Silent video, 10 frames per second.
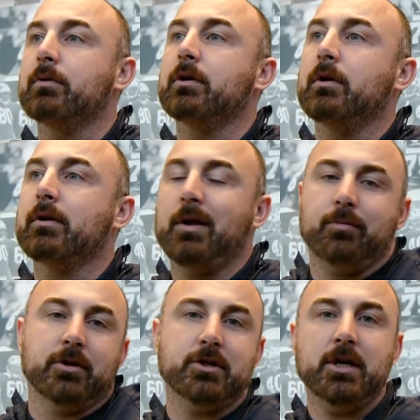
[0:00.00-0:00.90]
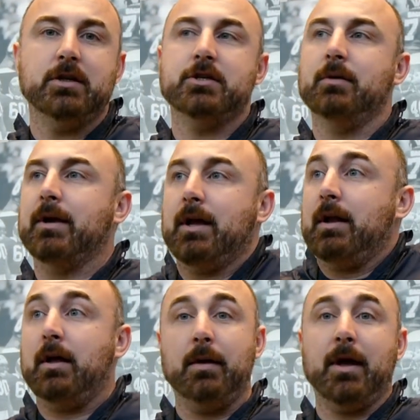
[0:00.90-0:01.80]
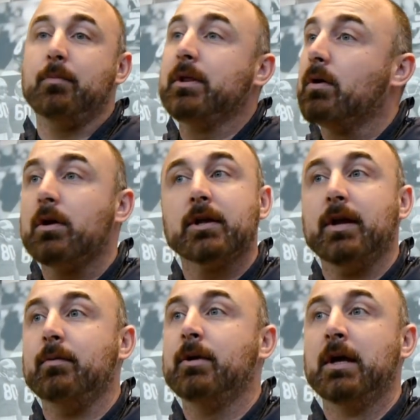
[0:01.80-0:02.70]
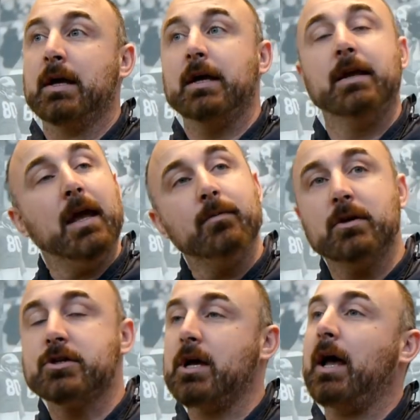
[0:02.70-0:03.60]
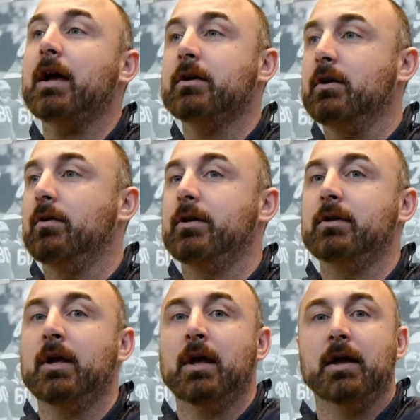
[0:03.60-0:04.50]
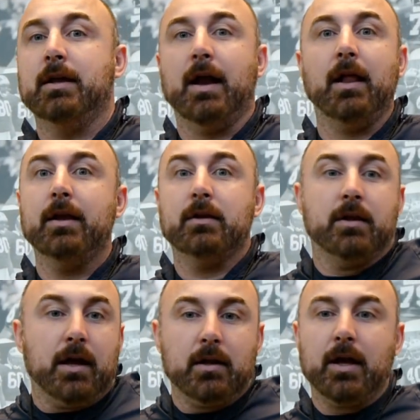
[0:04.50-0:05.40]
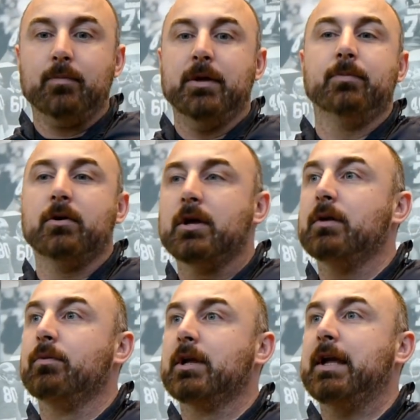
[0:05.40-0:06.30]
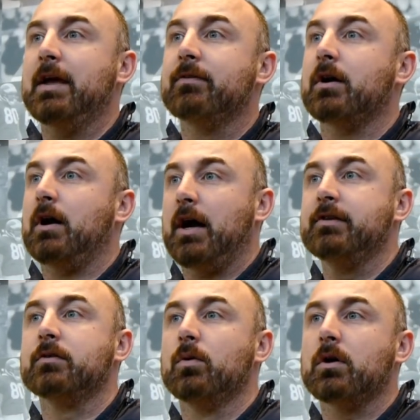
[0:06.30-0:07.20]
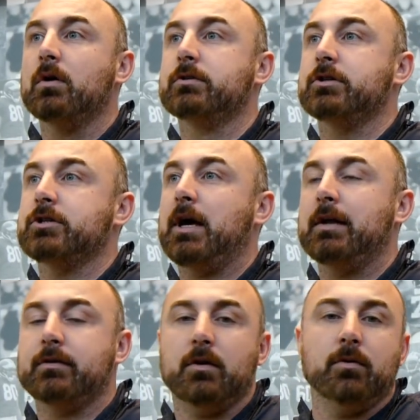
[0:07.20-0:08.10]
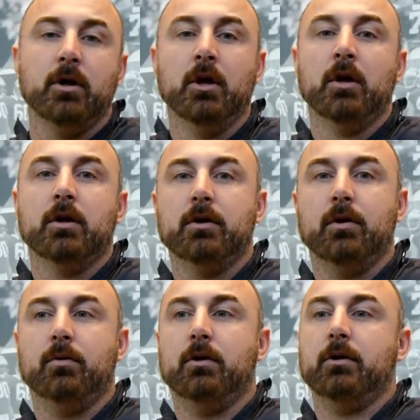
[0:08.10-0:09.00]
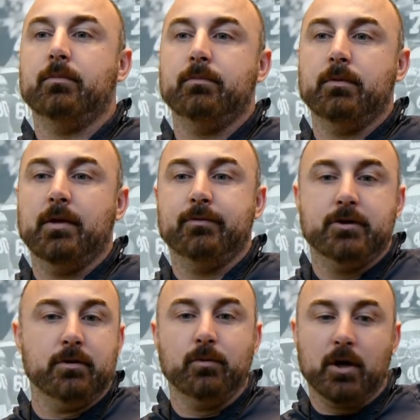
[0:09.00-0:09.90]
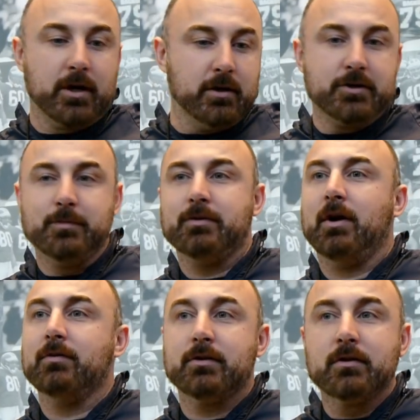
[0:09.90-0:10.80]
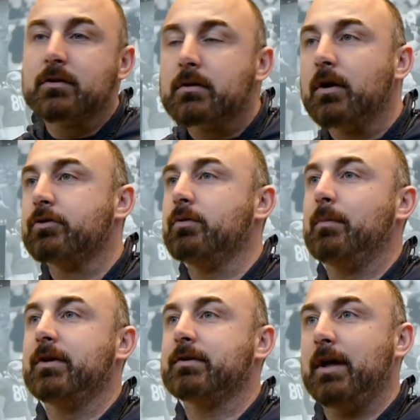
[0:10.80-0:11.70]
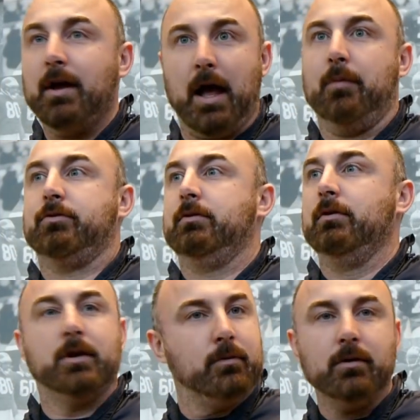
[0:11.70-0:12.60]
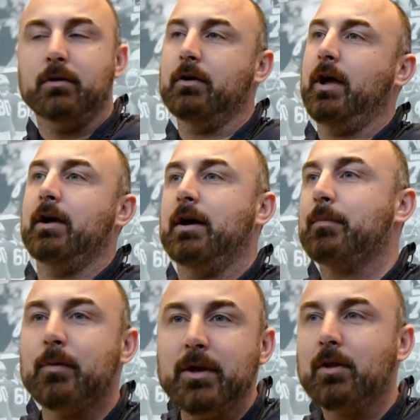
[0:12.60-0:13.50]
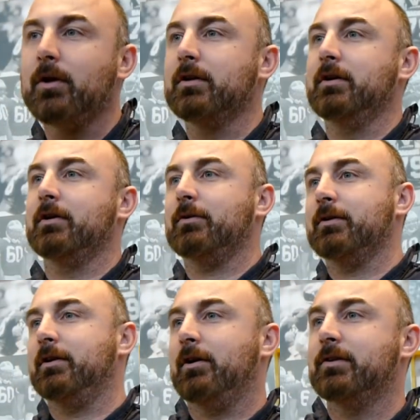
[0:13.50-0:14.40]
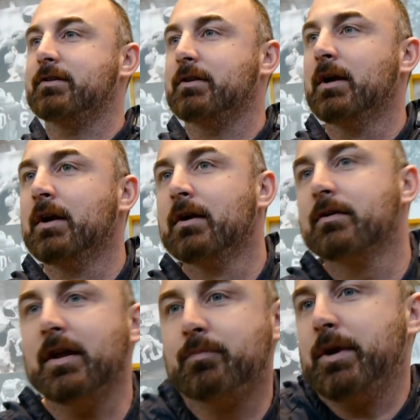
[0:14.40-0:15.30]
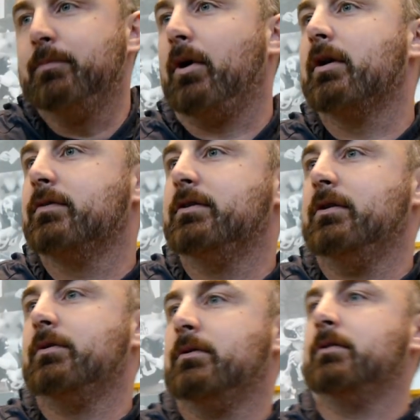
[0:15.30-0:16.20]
You know, and I appreciate Jim. I gotta be loyal to him. He gave me a shot. You know, and not a lot of people would have gave a high school coach a shot. So, you know, if Jim walk into Jim's office, coach, you want me to stay? Absolutely. Well, okay, I'm gonna be loyal to you. You know, it's so that's a big part of it too.